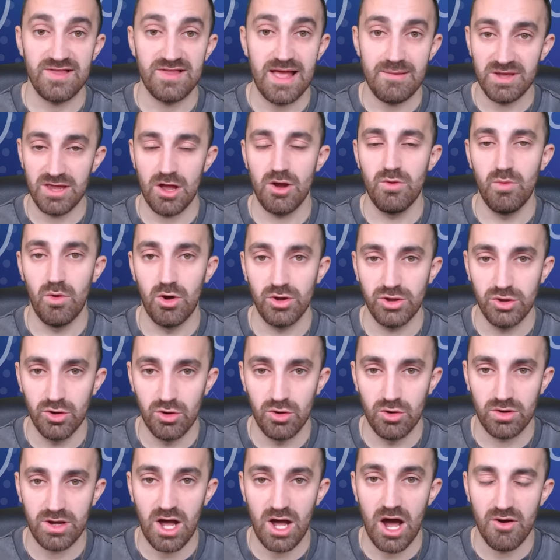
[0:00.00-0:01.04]
Let me know what
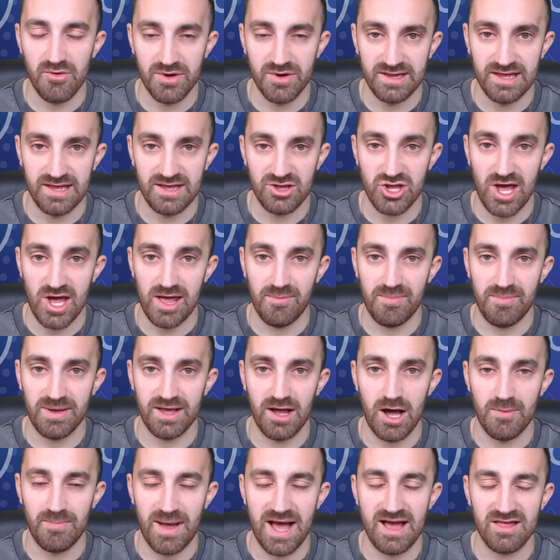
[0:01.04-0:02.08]
you're currently shaping
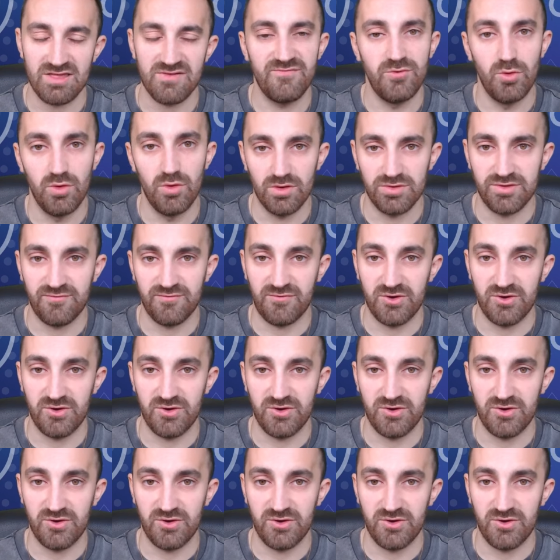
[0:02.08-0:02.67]
up as for